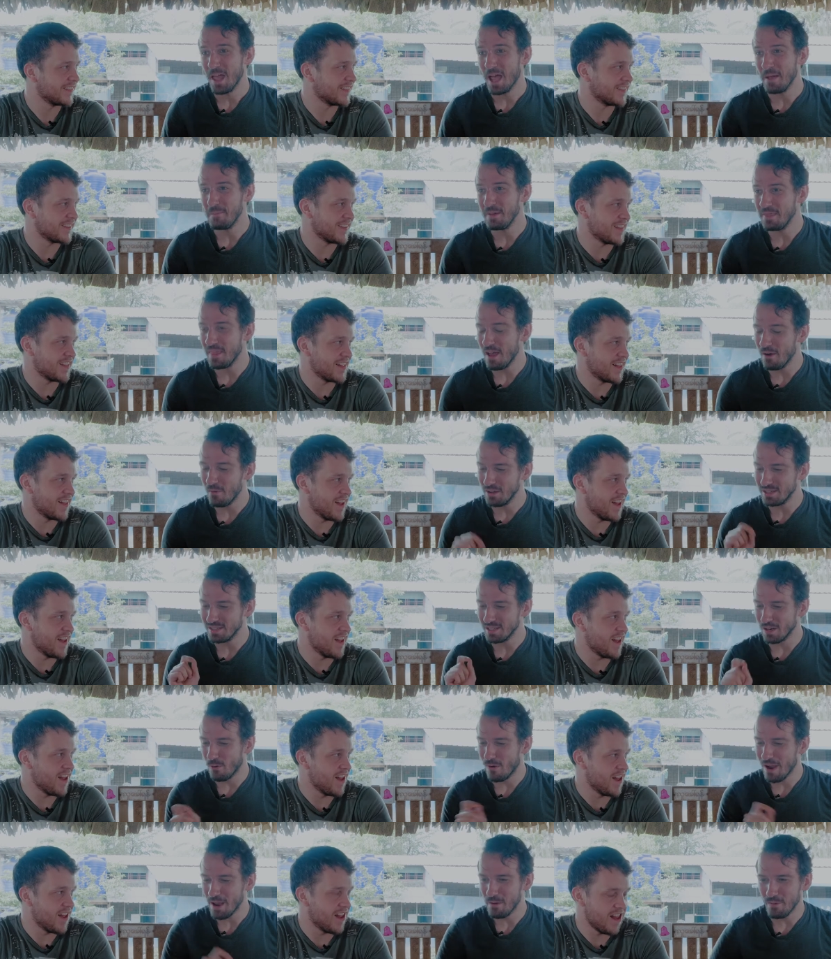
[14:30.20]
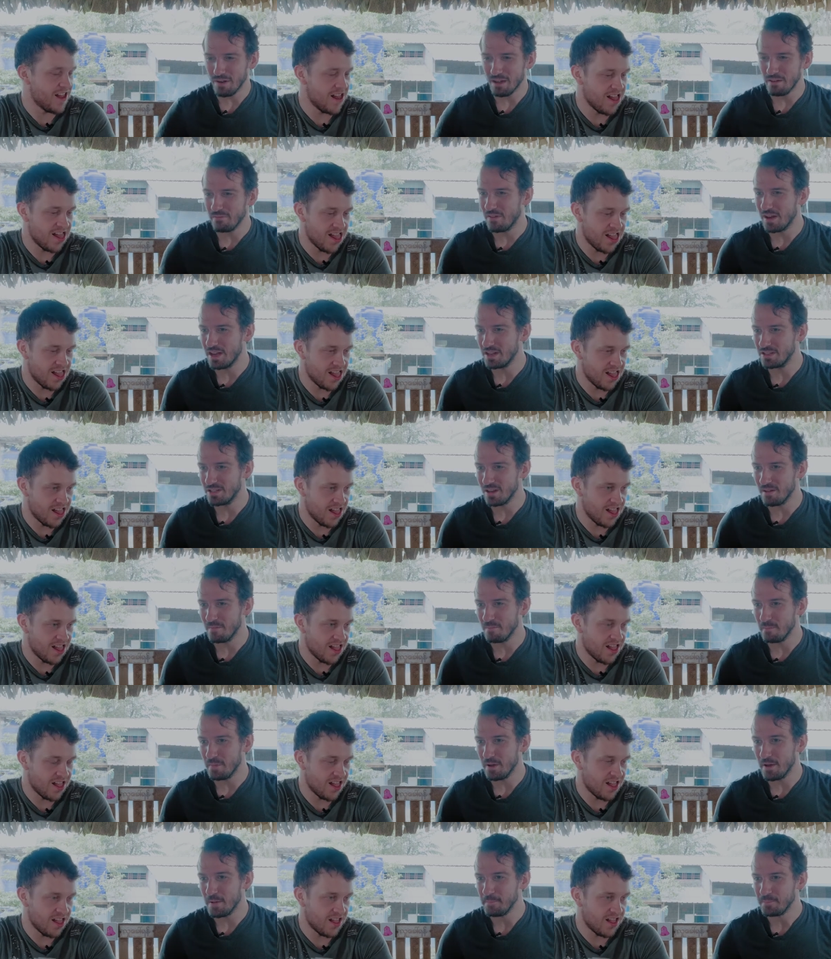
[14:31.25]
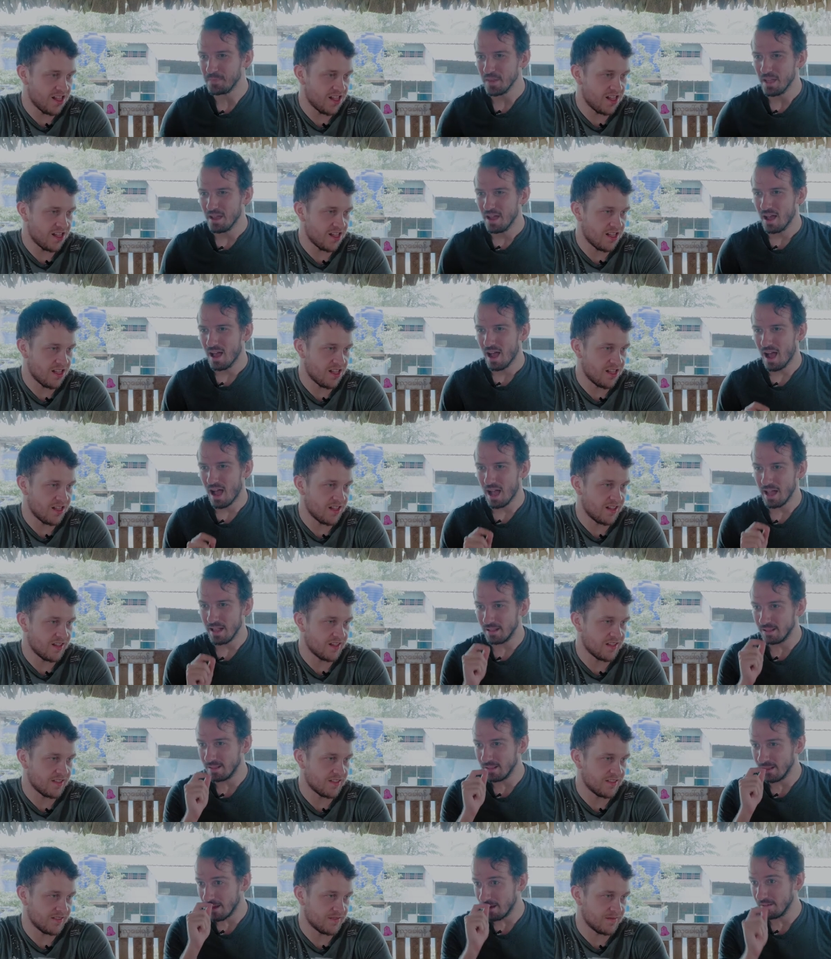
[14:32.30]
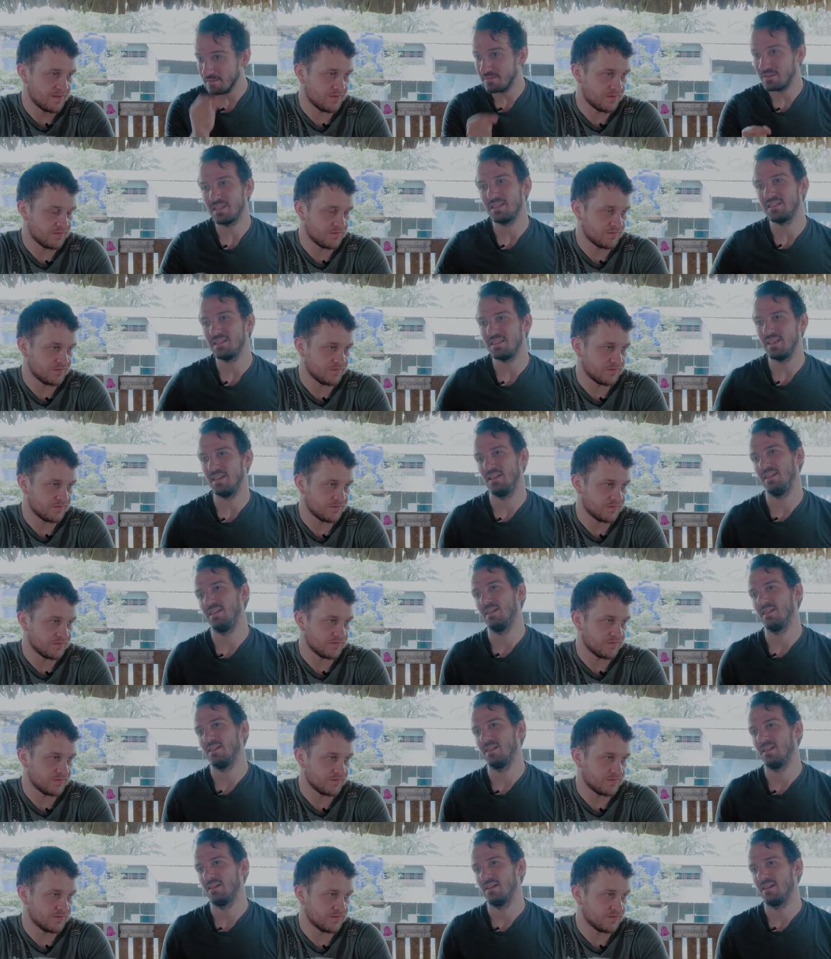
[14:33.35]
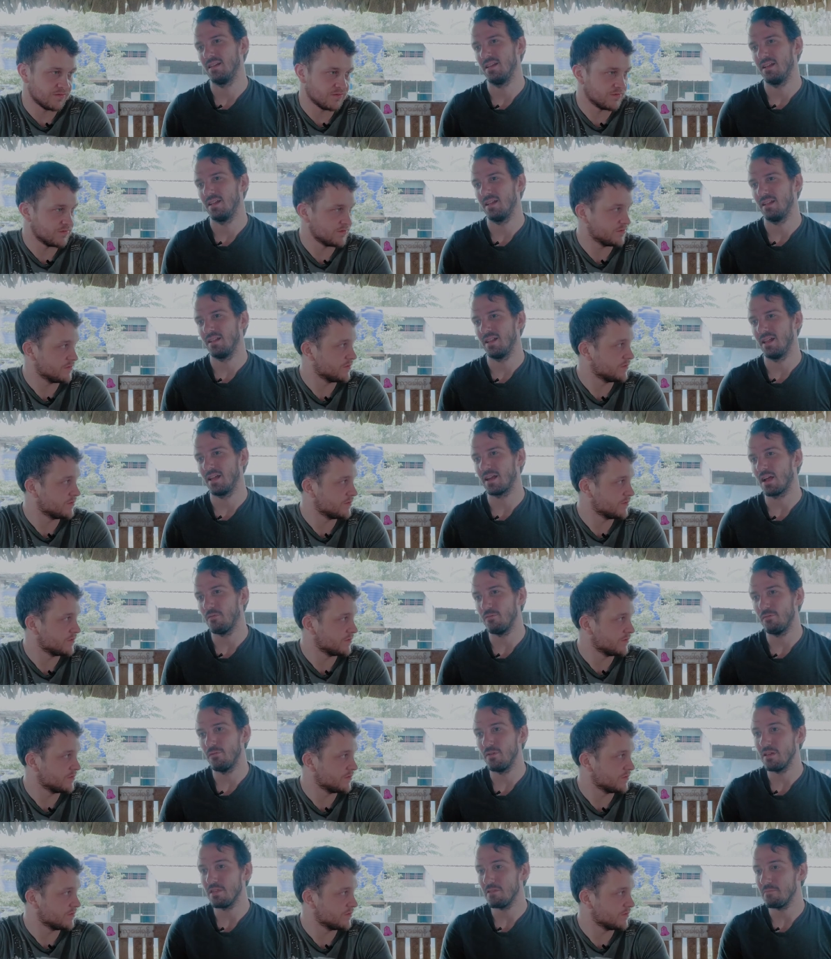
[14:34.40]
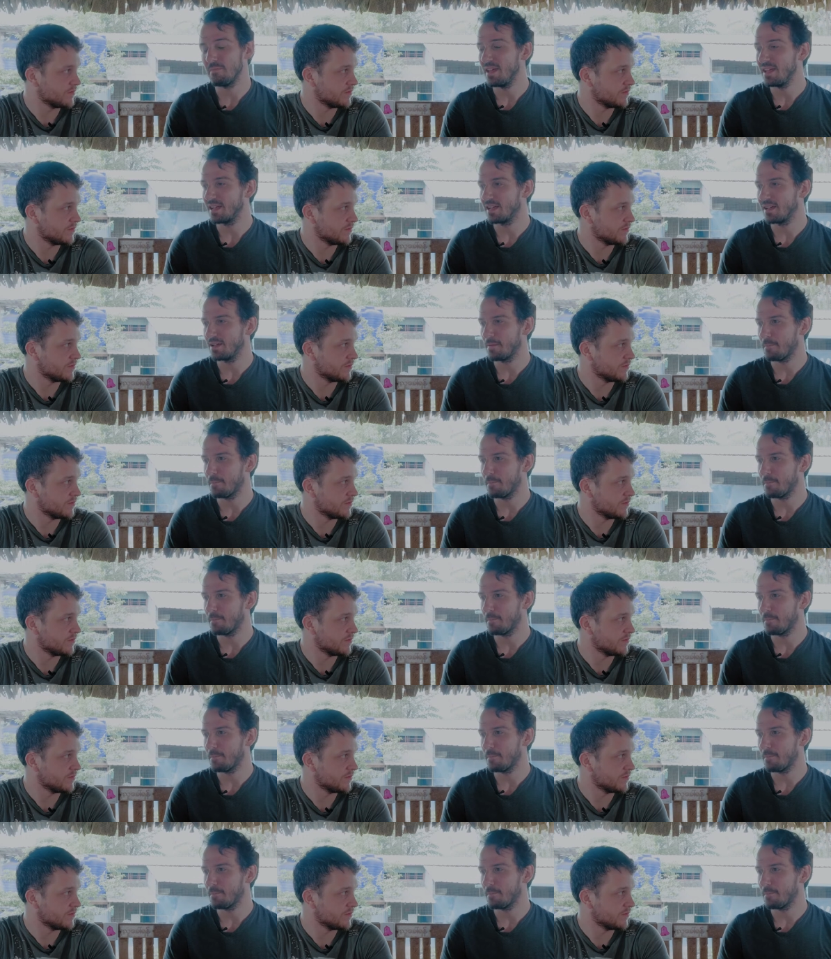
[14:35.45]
Speaker 1: I mean, that wasn't quite when he finished him, but I love to see like a rhythmic,